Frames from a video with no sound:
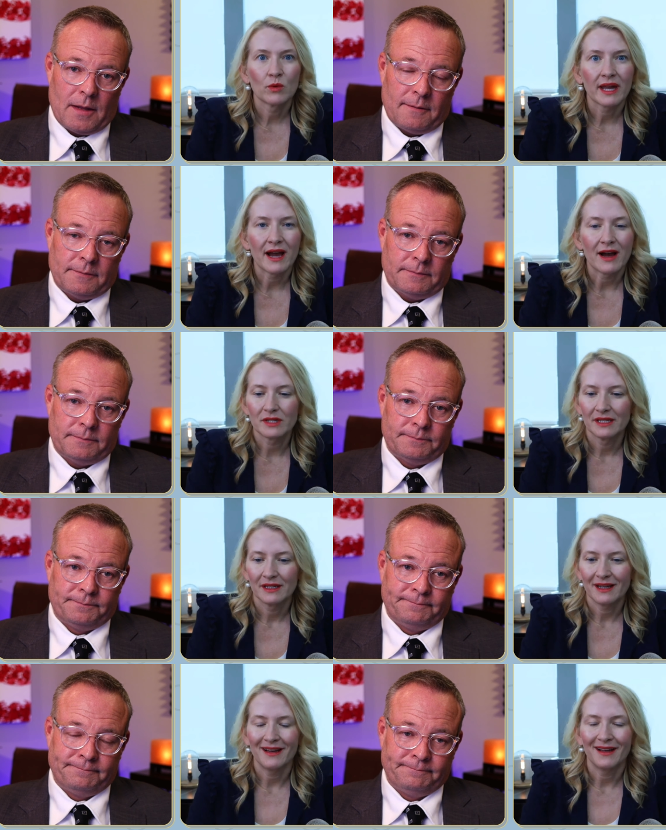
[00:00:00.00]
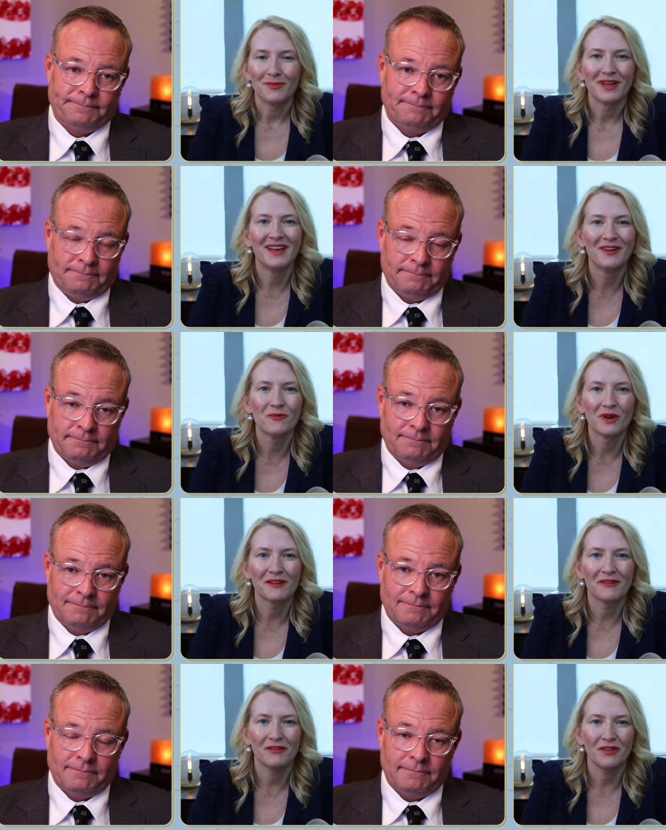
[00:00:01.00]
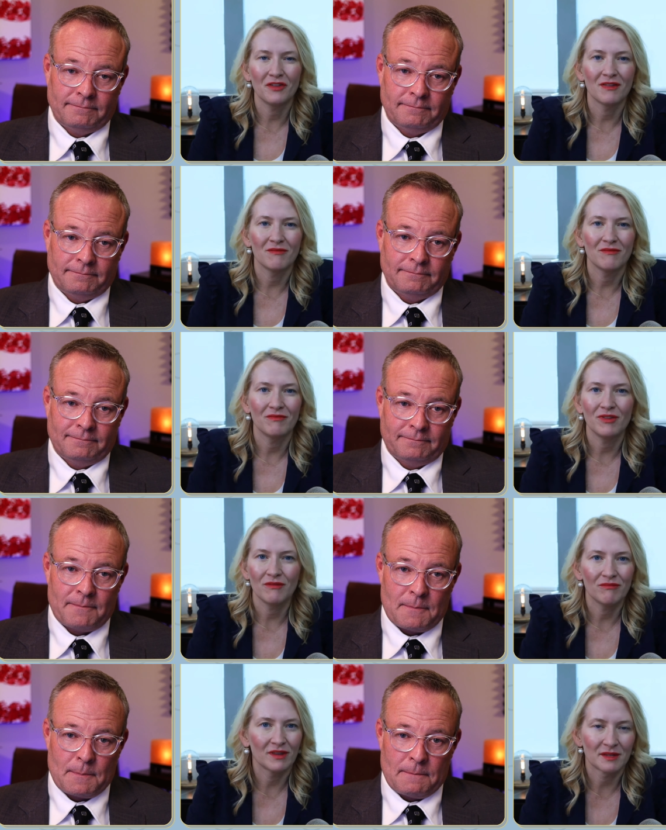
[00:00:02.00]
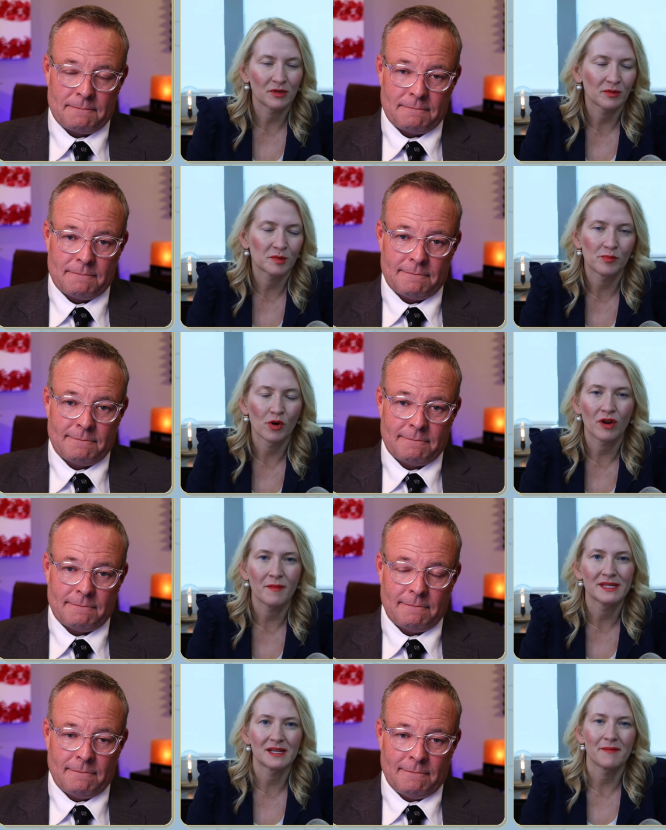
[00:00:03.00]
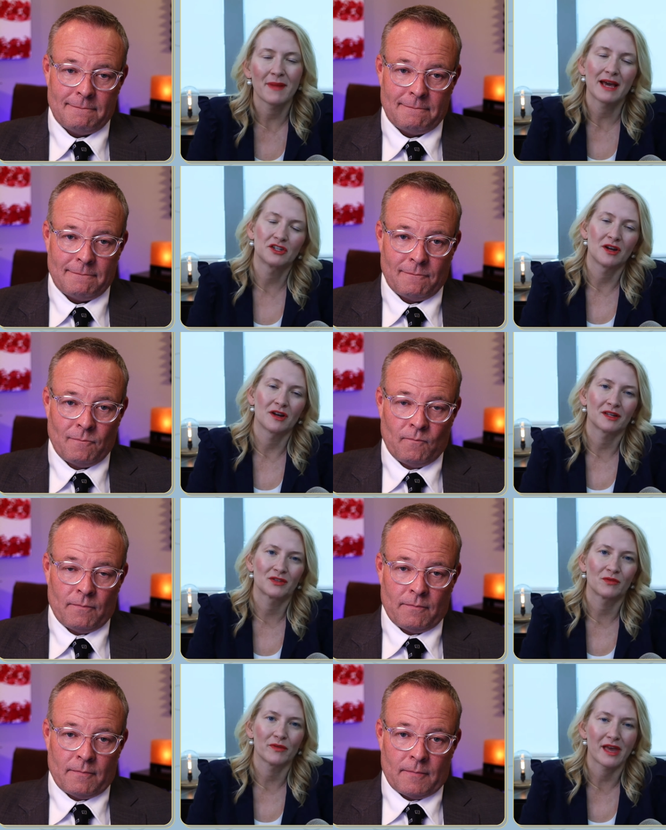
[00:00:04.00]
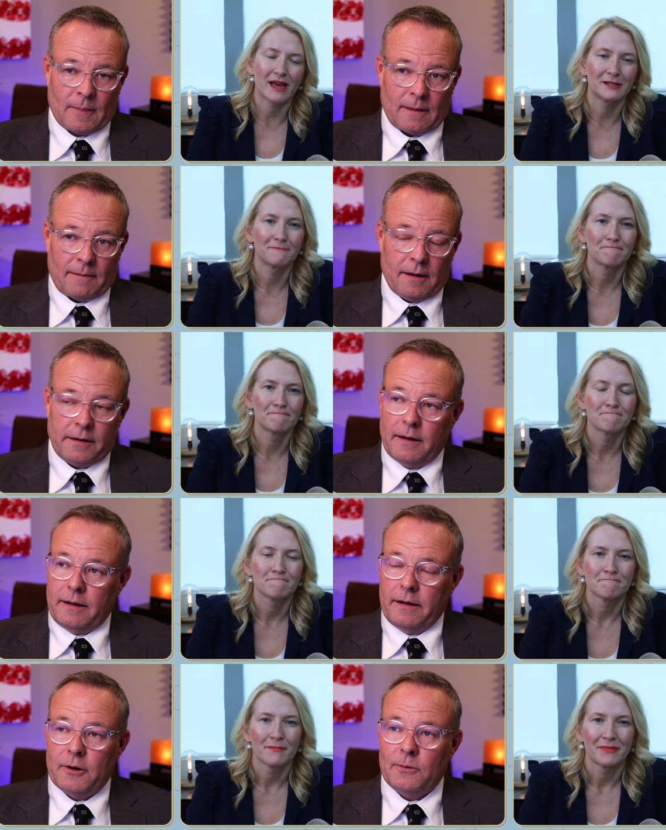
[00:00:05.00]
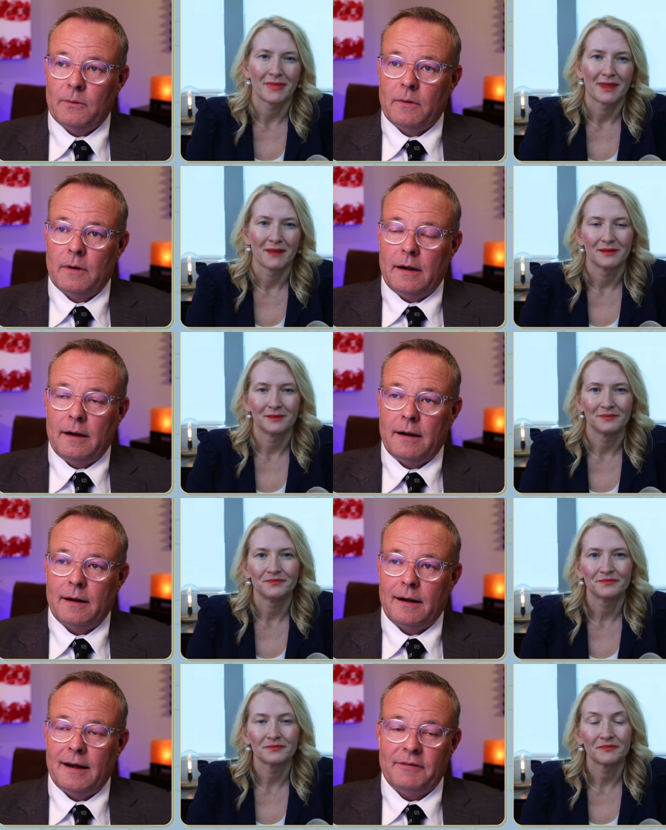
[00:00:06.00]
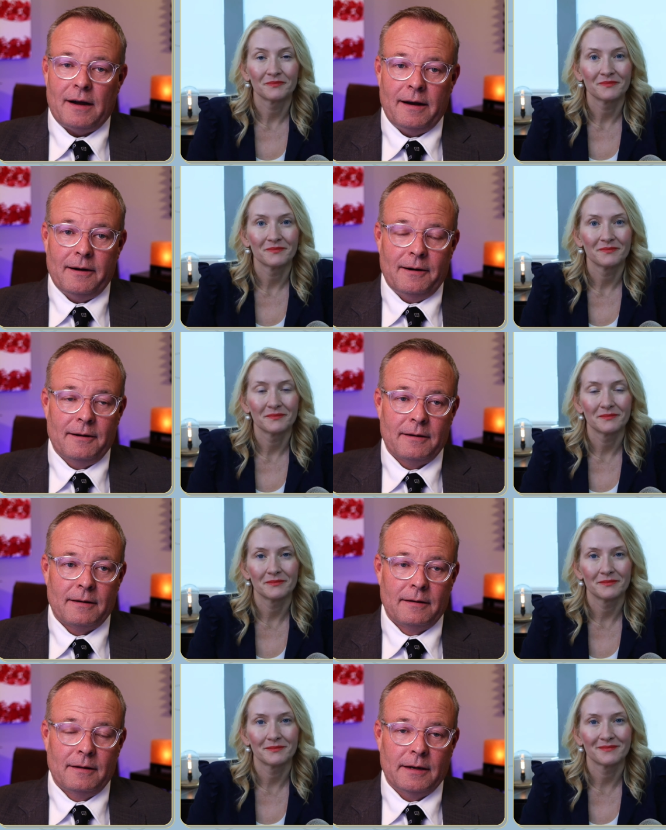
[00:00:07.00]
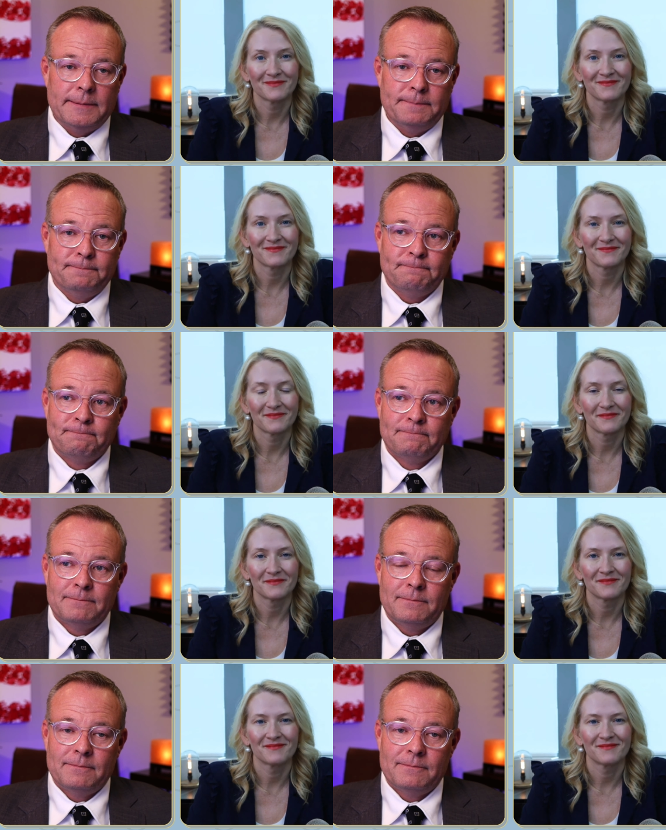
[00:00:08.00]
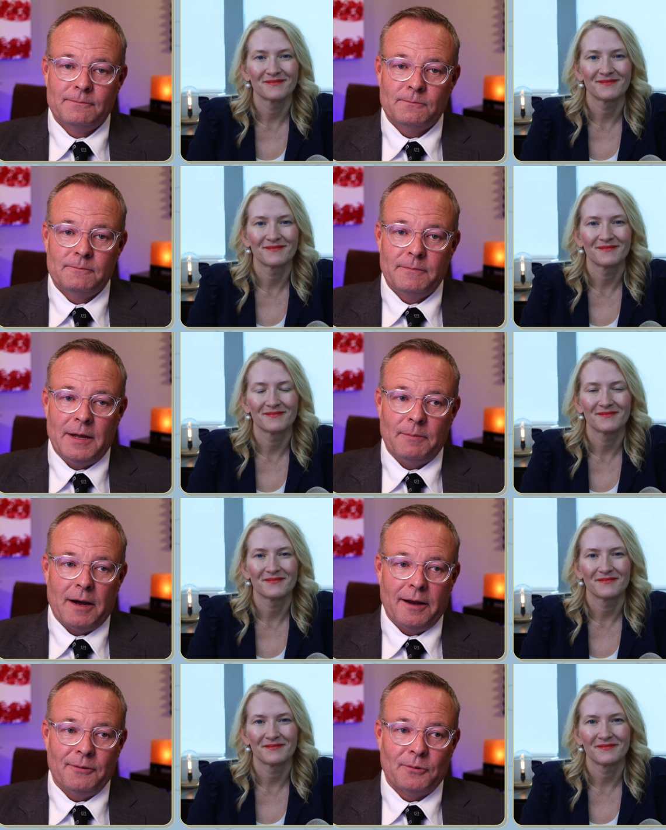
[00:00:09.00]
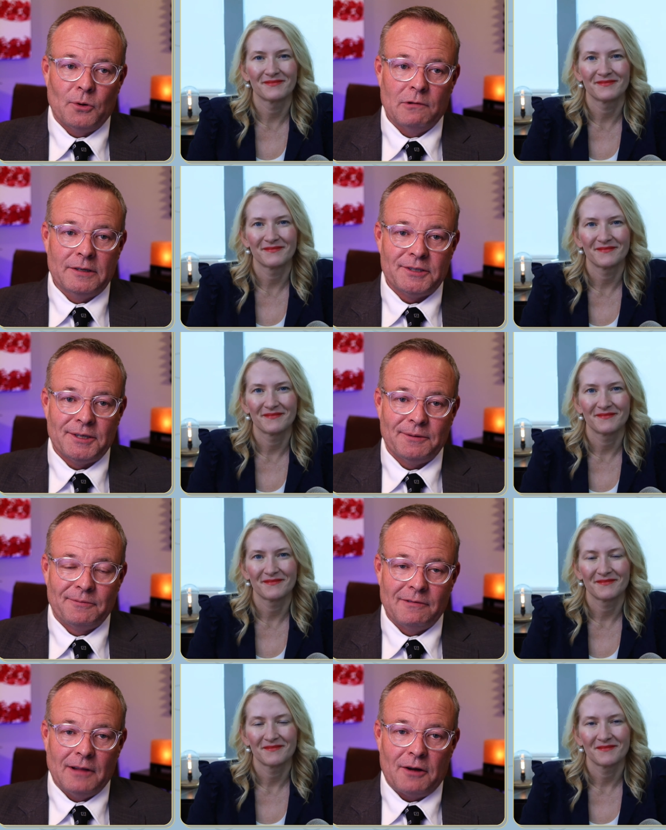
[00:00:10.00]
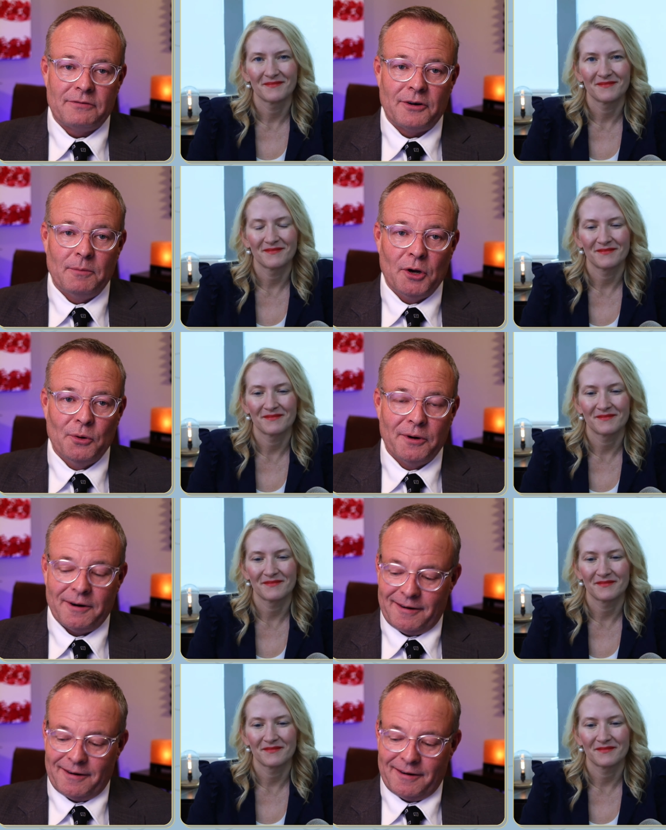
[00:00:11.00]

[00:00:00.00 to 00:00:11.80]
Speaker 1: work out? Um, what if the subscription program isn't a match? Talk us through that.
Speaker 2: You know, I've hired um, in my role as a law firm owner,